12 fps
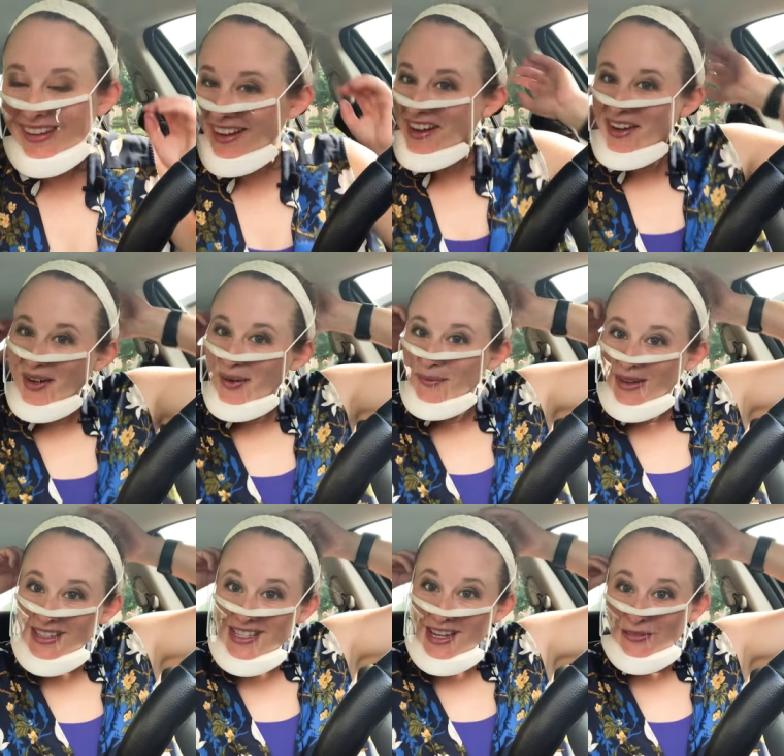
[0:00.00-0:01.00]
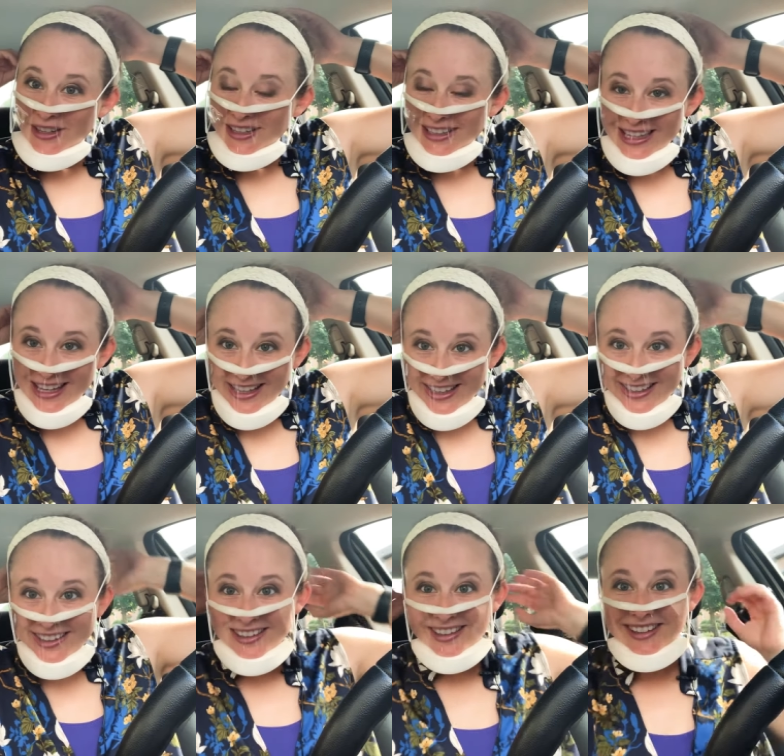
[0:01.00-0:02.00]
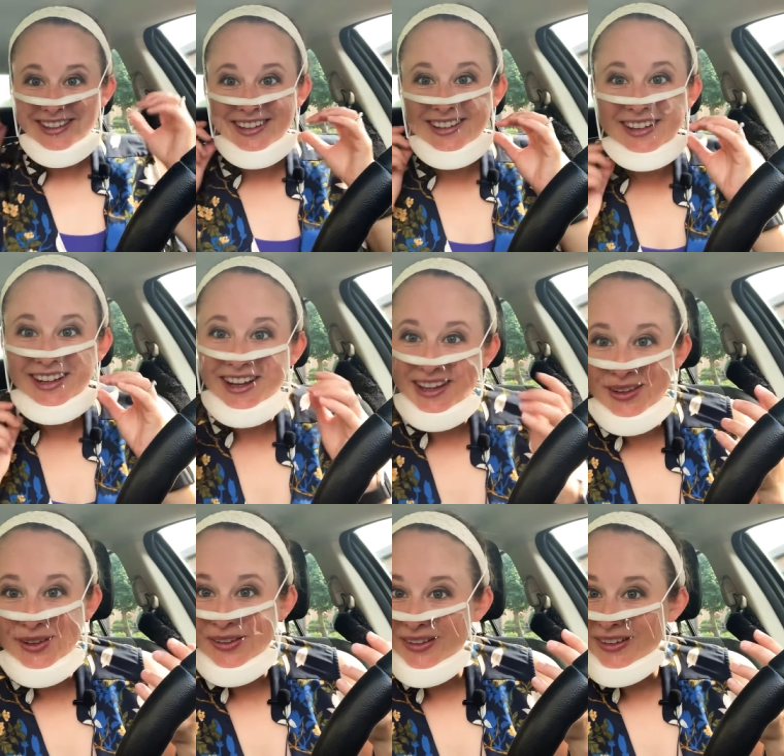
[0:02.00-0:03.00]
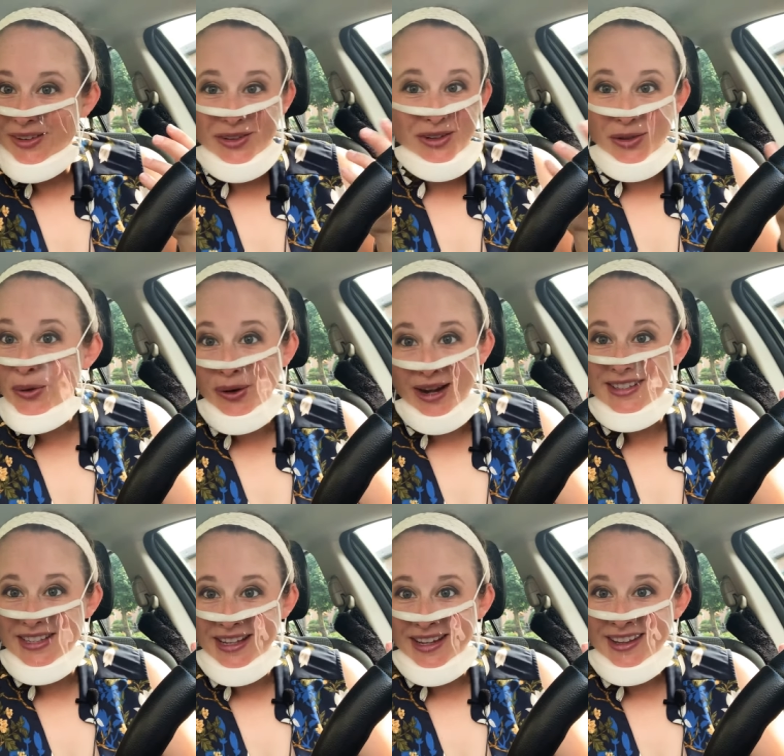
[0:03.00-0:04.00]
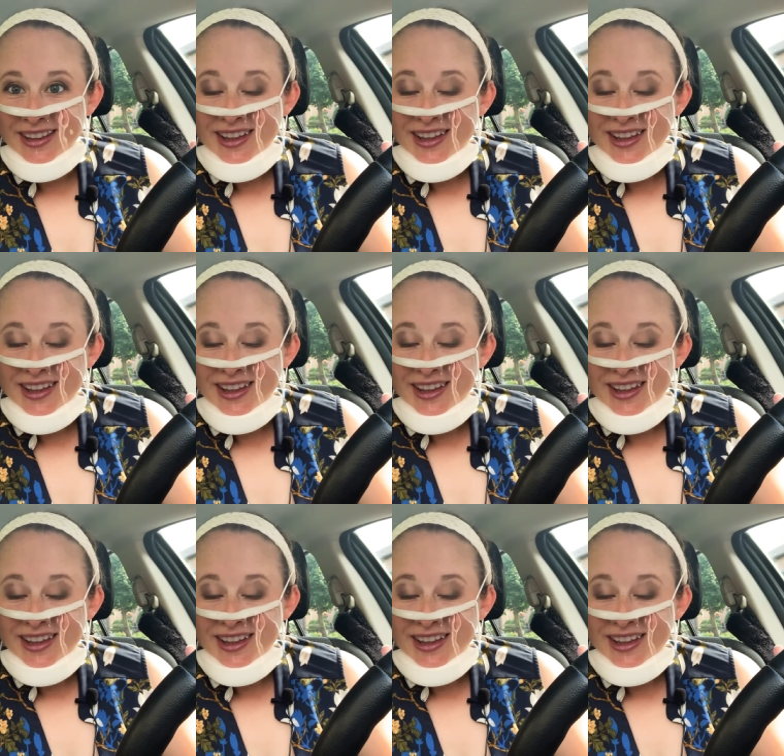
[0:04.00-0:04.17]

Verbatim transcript: Um, definitely, I look a little crazy.